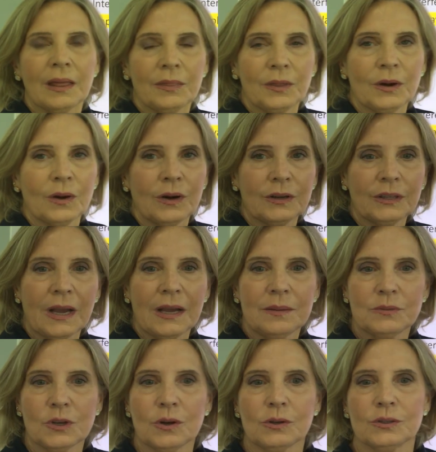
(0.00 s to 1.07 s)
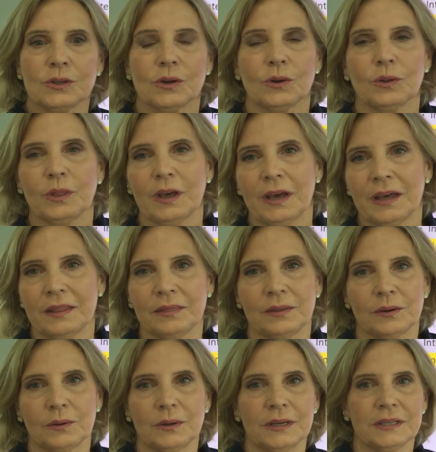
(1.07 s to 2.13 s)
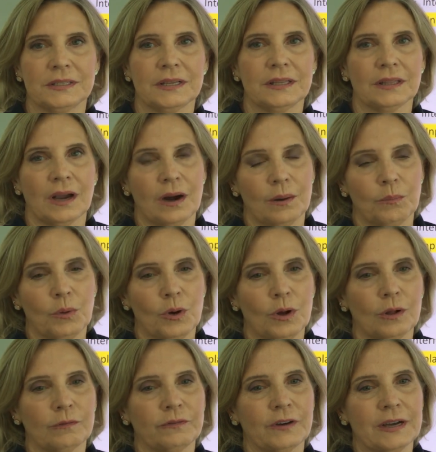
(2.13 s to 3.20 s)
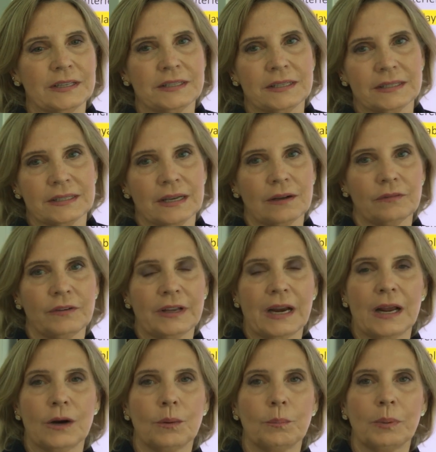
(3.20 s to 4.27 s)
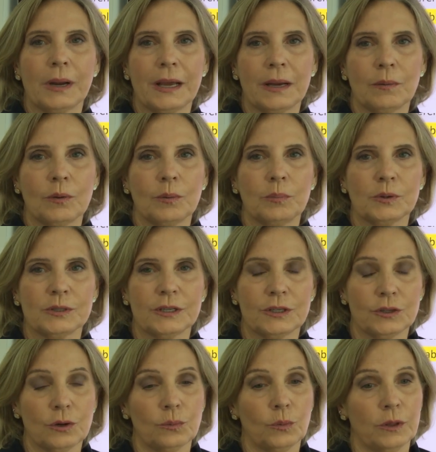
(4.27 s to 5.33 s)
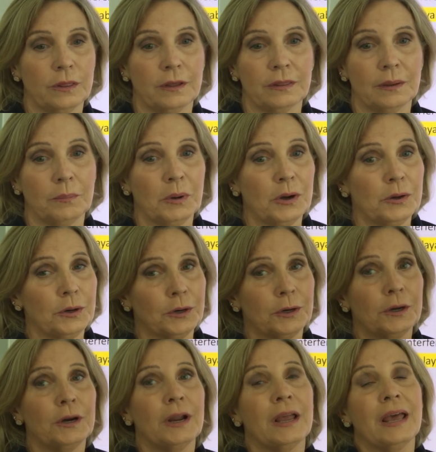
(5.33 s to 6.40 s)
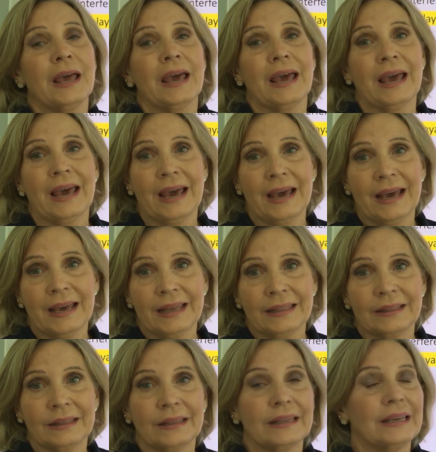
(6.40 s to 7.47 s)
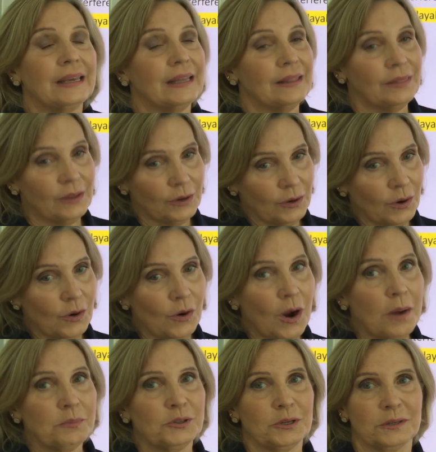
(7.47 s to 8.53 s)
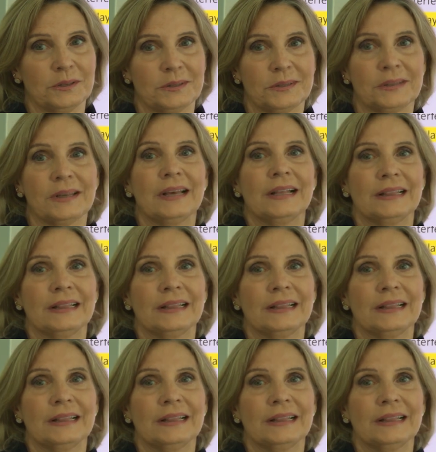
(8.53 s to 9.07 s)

There are times also that our ball finds itself in an unplayable position within the bunker, and there are options.